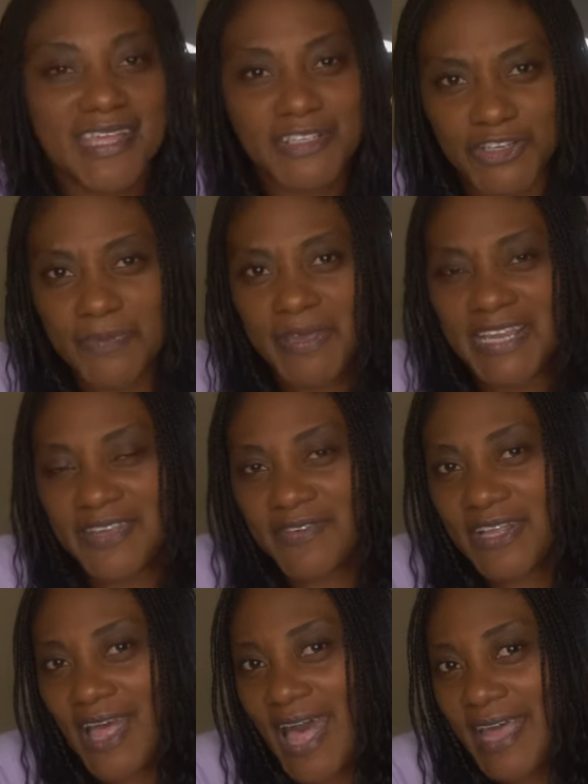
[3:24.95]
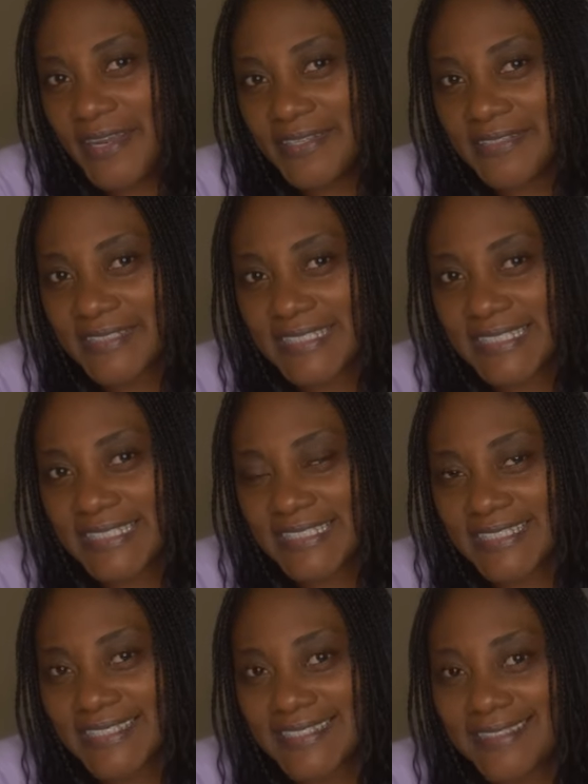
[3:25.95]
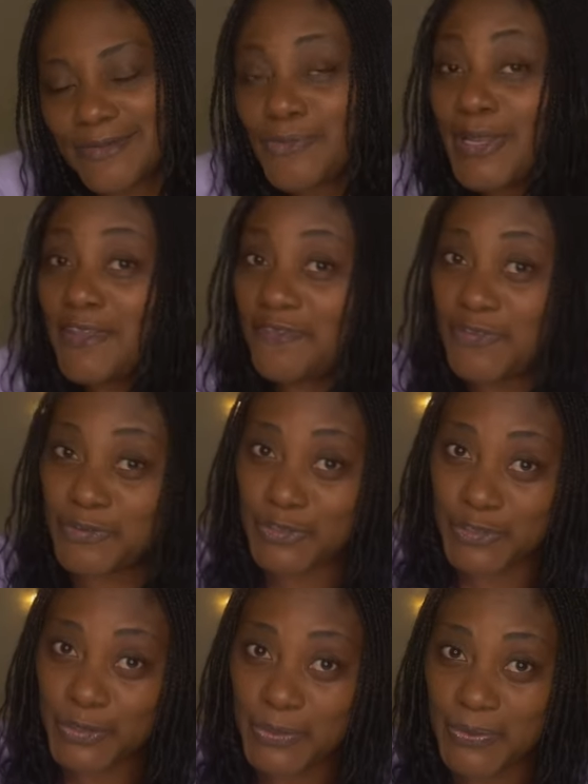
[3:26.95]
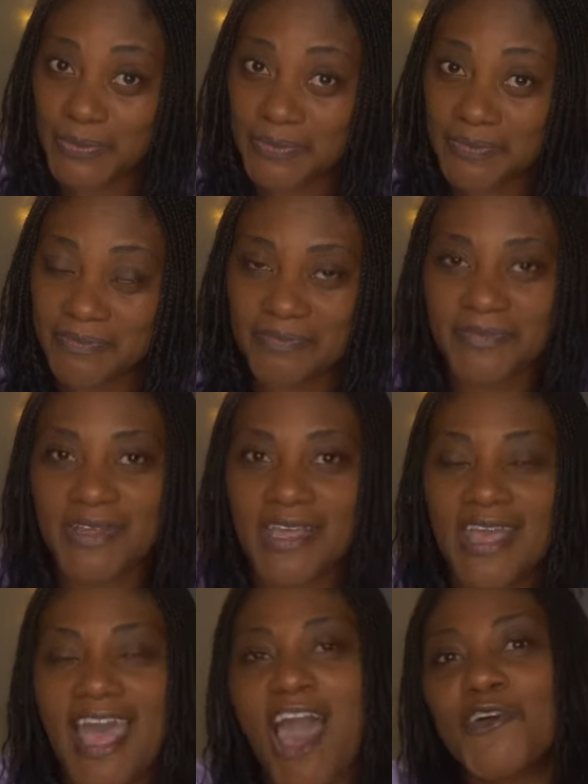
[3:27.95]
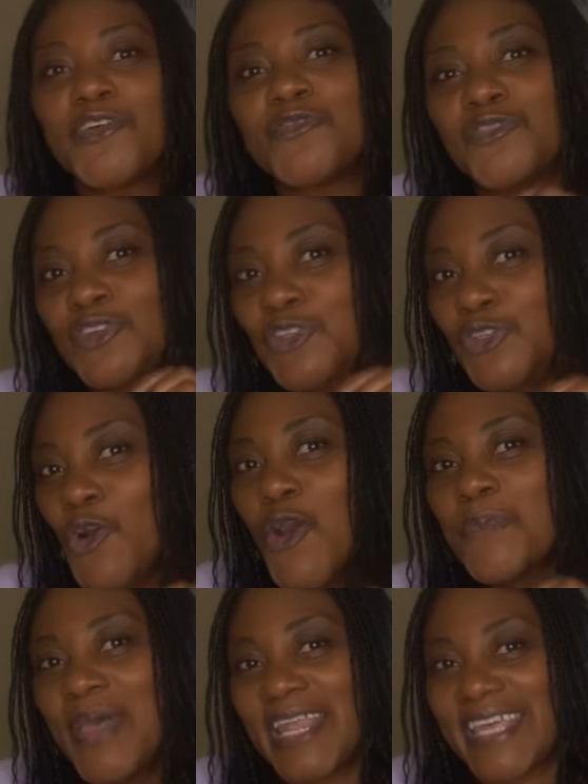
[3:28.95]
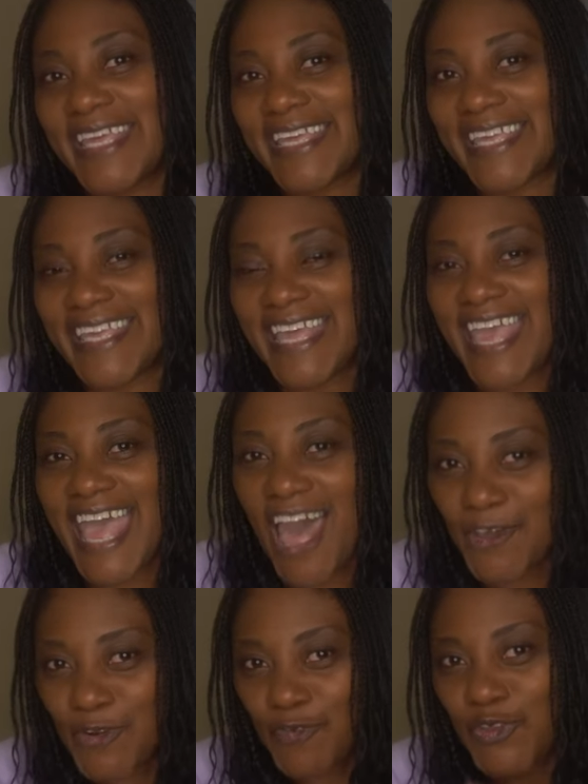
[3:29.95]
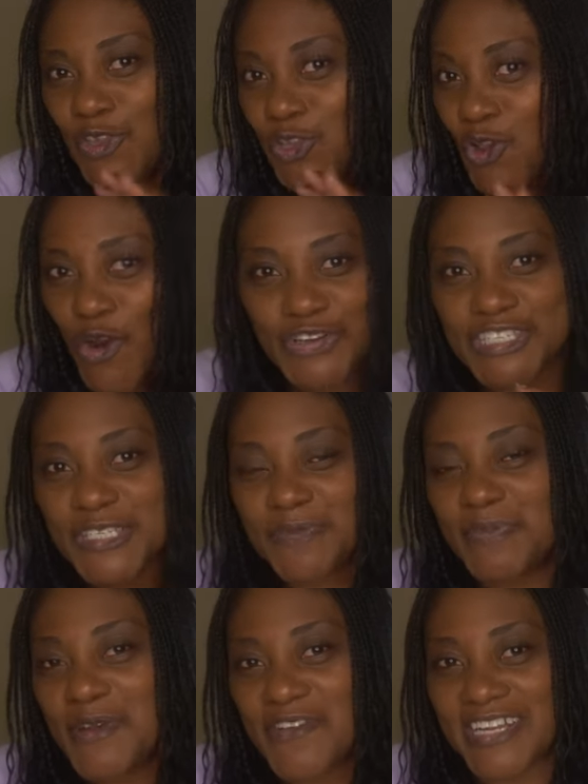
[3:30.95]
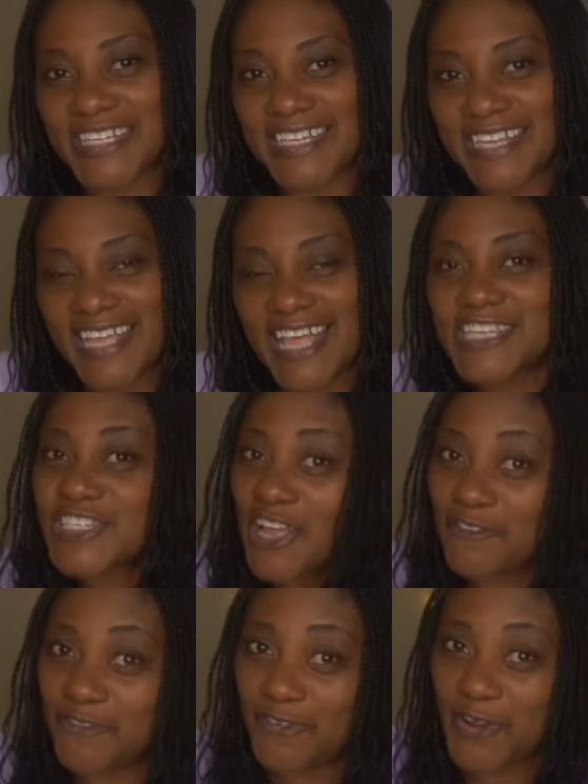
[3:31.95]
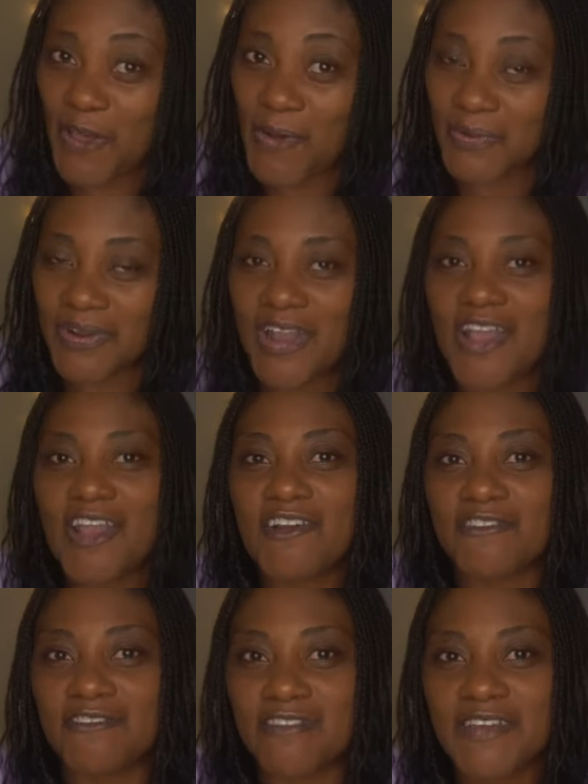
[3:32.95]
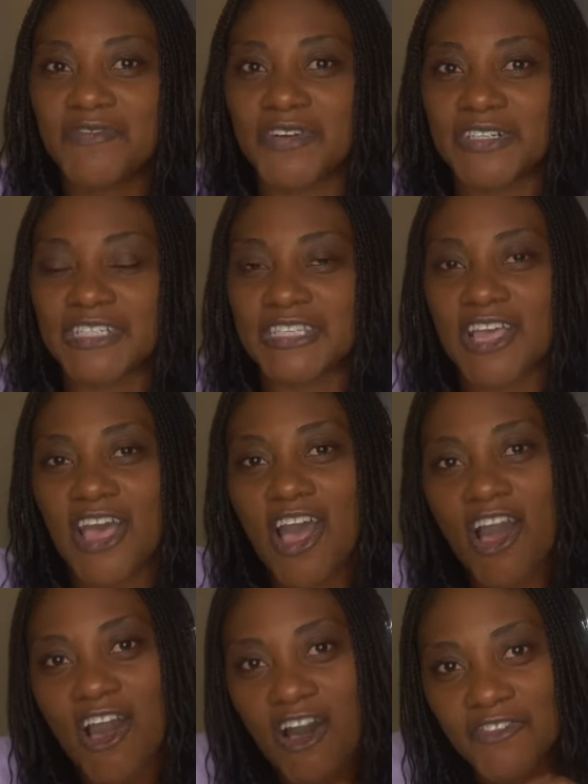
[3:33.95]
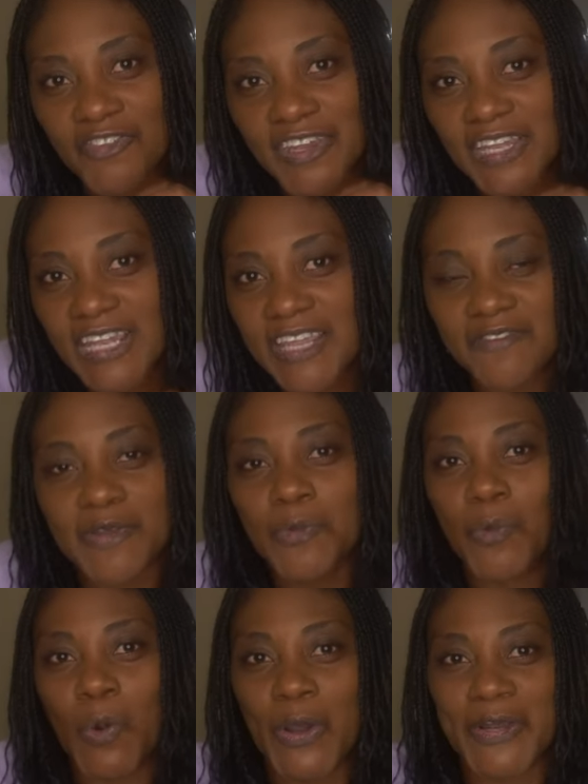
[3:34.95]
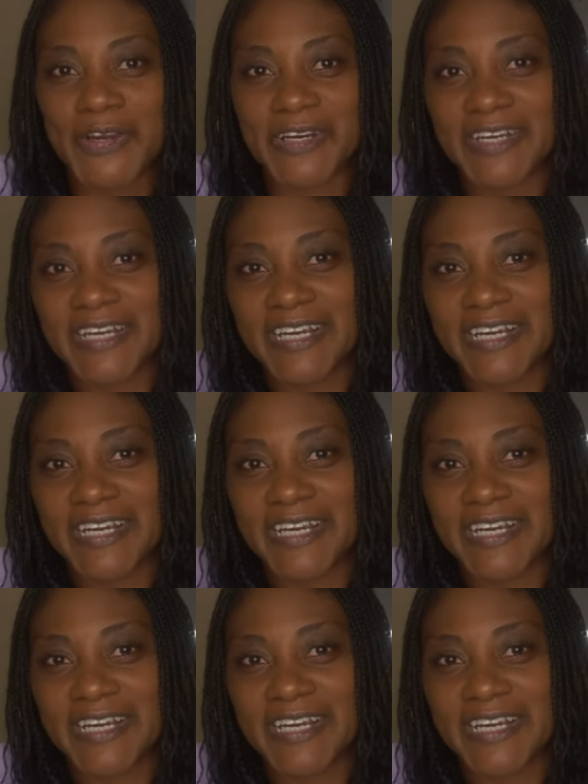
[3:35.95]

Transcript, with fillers: Do you believe in God? Well, if you do, out of your belly out of your spirit shall flow rivers of living water.